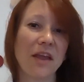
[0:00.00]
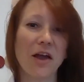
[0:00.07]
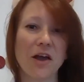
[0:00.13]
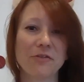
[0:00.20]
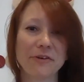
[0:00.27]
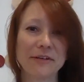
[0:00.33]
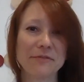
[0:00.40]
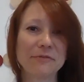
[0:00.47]

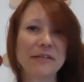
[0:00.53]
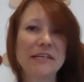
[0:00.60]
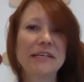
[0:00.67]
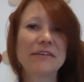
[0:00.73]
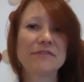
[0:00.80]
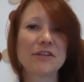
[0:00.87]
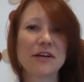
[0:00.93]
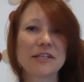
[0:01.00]
Alright, we
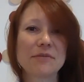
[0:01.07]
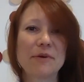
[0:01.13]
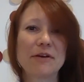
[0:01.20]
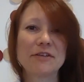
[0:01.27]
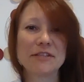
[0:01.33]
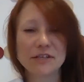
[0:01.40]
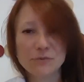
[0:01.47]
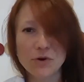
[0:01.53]
have talked
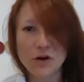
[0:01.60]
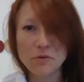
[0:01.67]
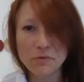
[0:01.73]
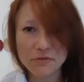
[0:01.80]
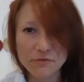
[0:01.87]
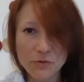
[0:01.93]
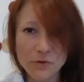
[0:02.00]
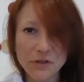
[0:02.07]
about terroir
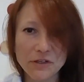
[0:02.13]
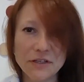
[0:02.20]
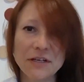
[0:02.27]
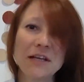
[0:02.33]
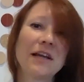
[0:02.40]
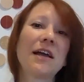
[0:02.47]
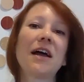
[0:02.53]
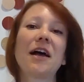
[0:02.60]
before.
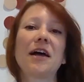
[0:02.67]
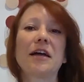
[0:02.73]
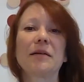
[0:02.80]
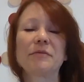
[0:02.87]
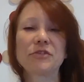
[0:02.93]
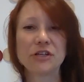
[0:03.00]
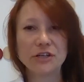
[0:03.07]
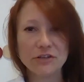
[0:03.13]

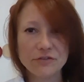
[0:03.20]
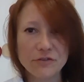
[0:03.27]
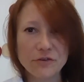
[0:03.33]
Check out